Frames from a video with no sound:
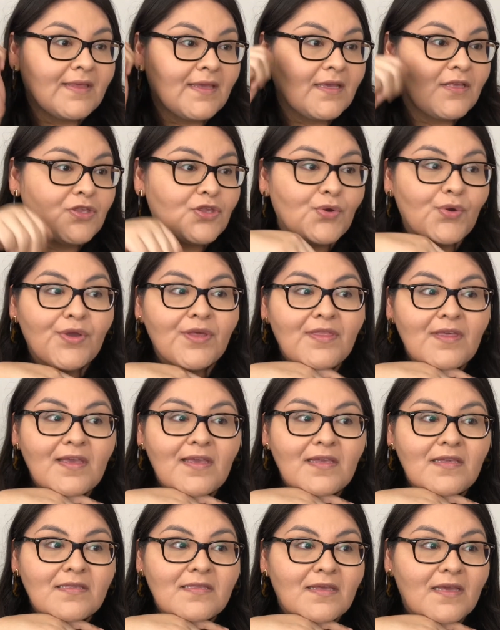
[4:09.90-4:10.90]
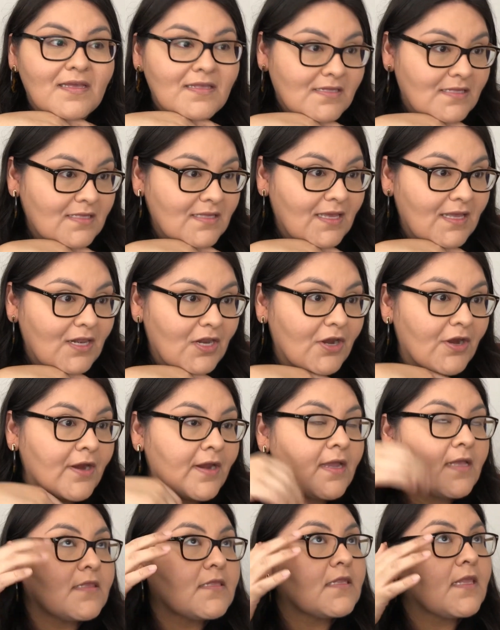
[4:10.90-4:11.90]
enjoy this concealer.
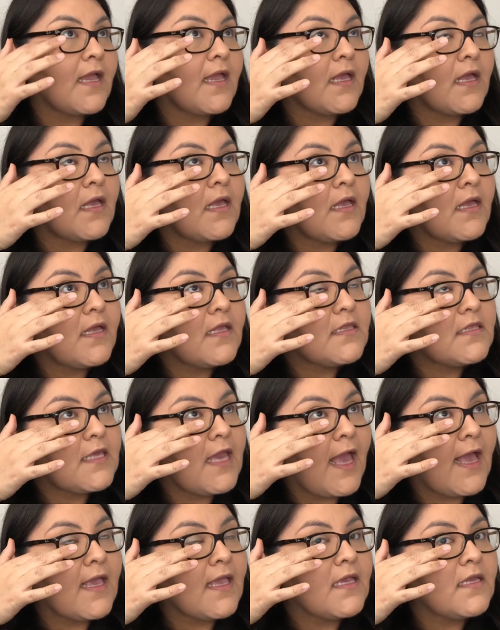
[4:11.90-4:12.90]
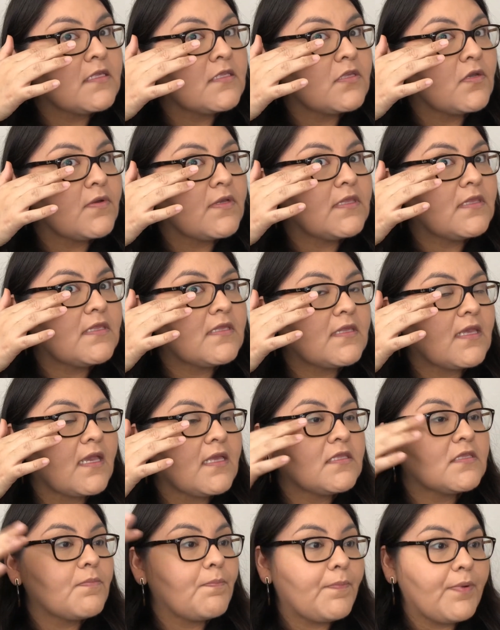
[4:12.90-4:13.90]
It's like tacky, so it
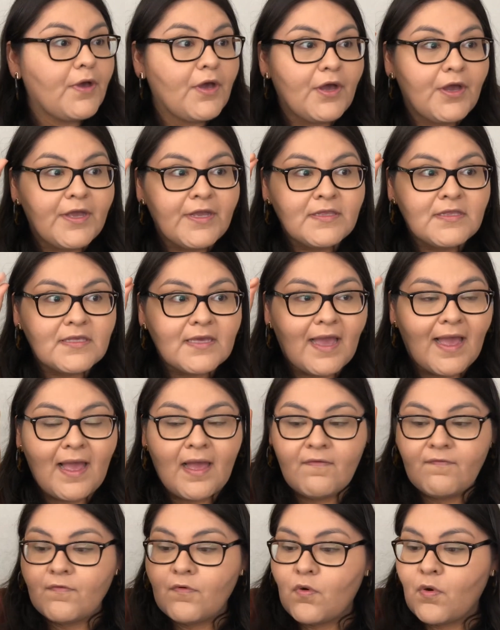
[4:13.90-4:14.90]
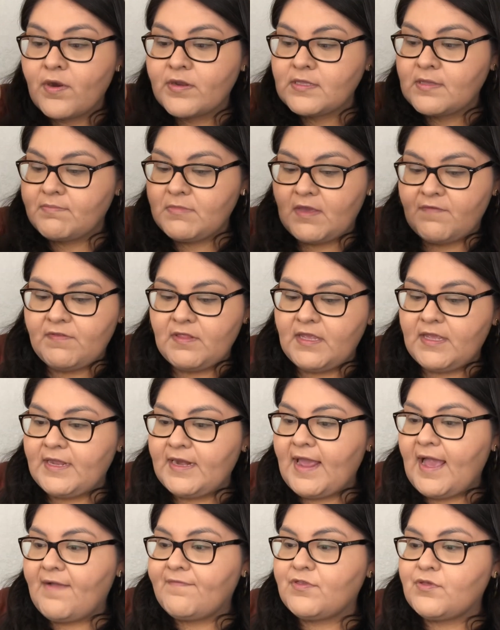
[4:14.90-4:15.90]
stays put. Of course, I'm definitely
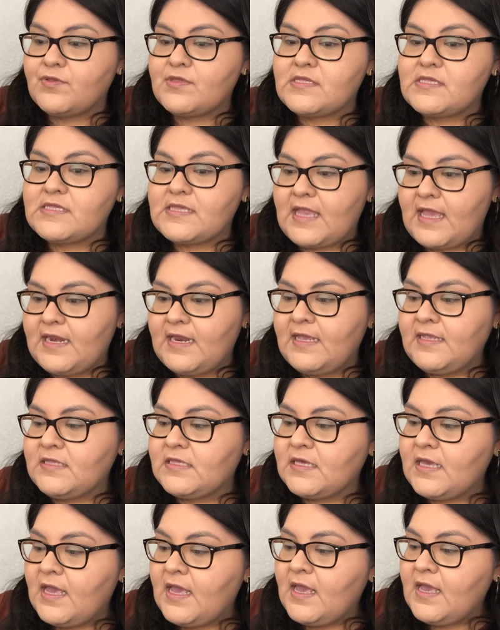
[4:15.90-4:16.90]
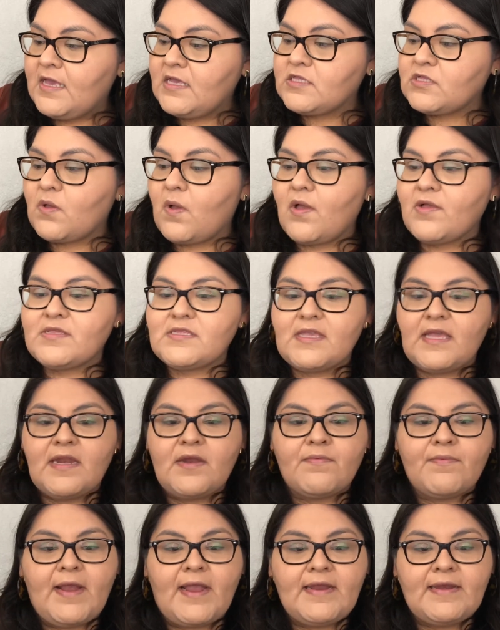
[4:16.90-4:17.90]
gonna have to set it, so I'll set
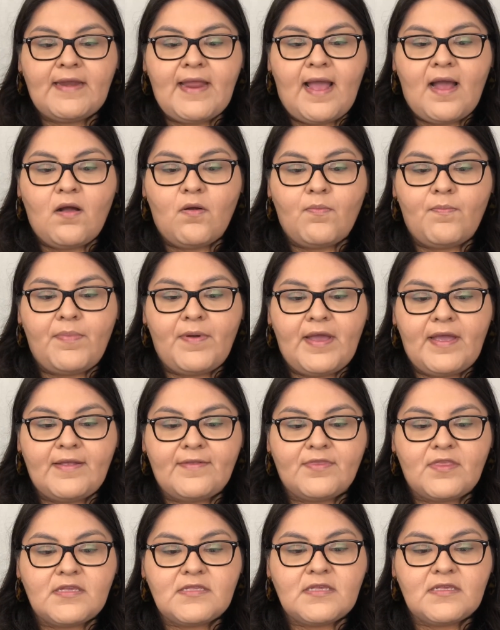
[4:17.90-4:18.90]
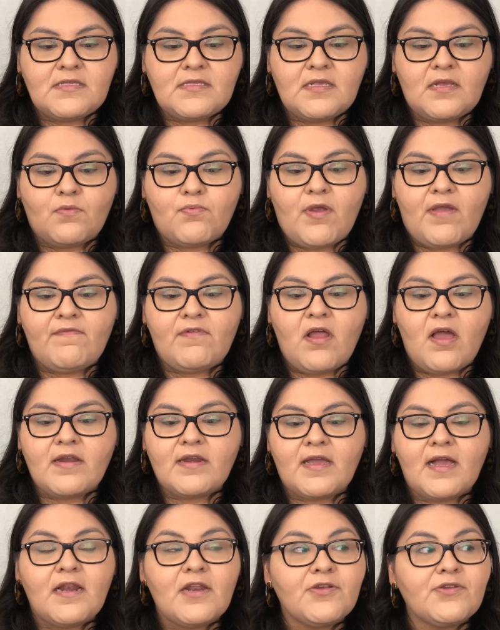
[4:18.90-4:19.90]
it right now. But this is the
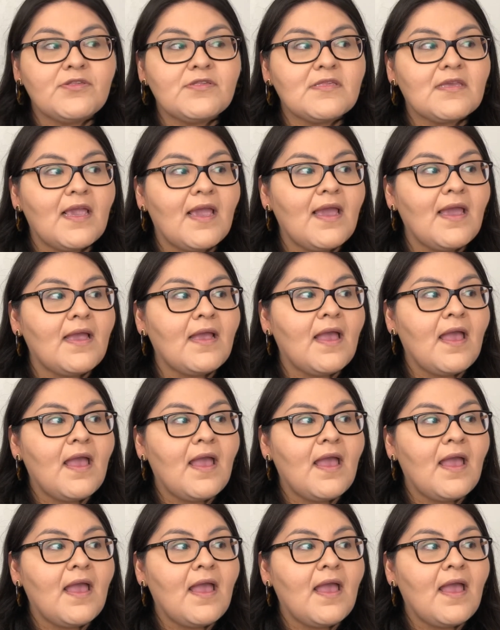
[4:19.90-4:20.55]
Revlon Color Stay,